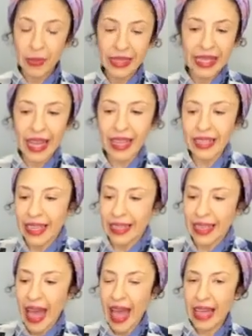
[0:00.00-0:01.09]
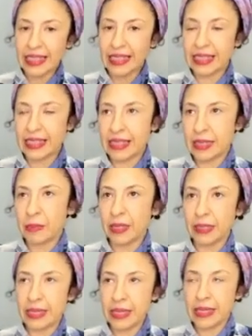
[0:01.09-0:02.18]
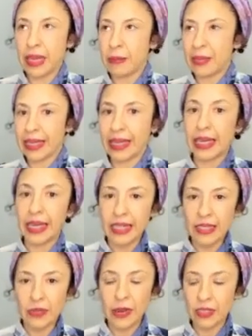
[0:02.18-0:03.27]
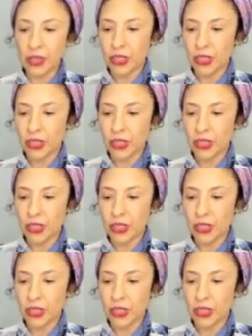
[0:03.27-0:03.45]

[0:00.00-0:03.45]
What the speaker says: but they kind of like had the same like cut, right?